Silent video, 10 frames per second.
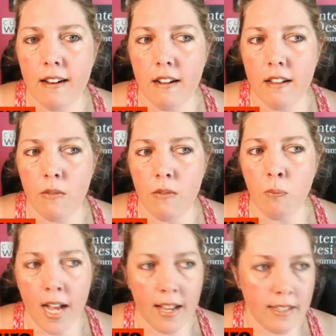
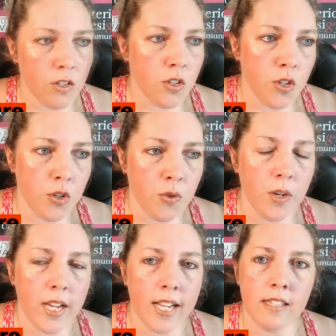because it's new,
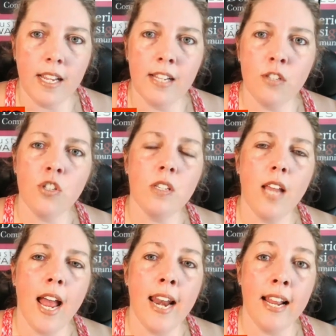it's just, and
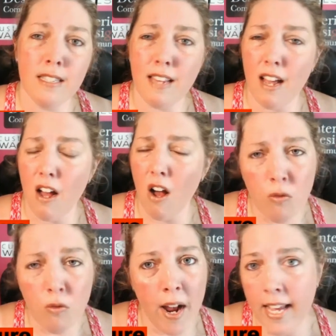it's
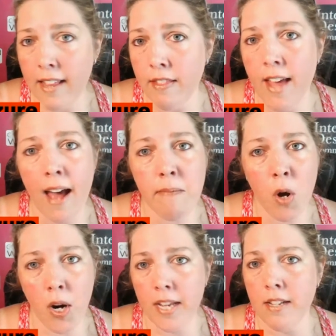already, that
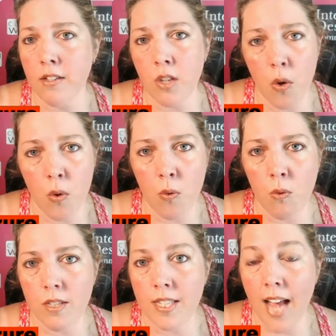market is so
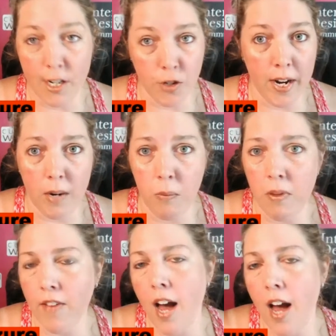saturated. We've
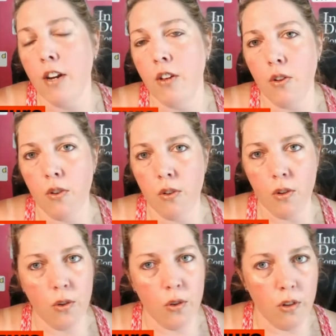got,
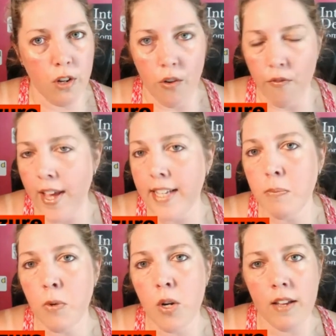you know,
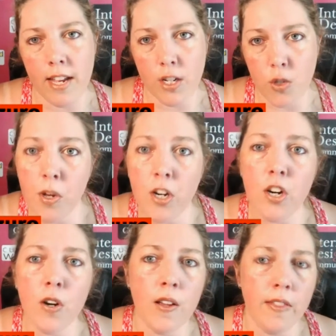Facebook, and then
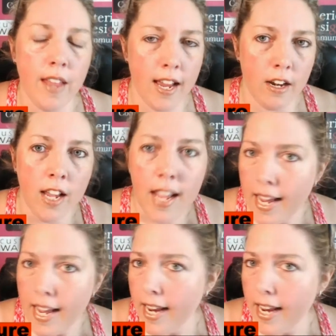Twitter, and then
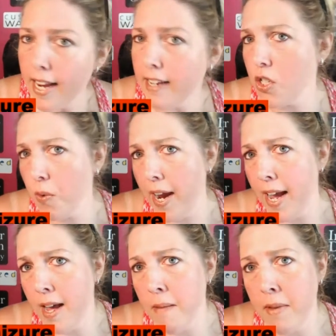
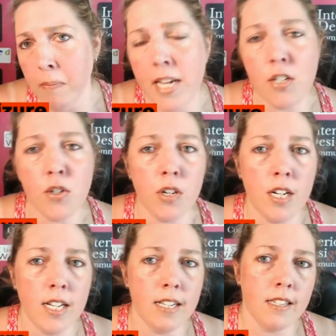Instagram, and
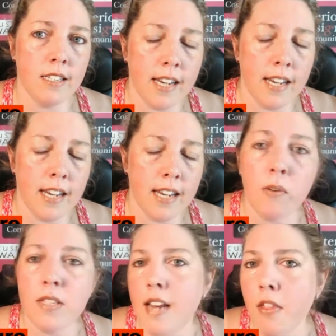Pinterest, and now
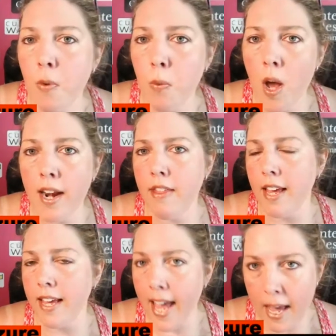it's another one. I think
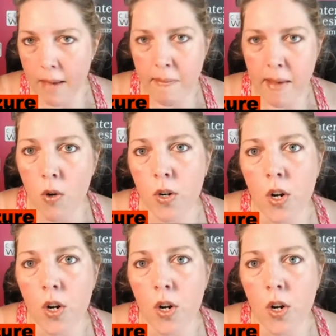it came out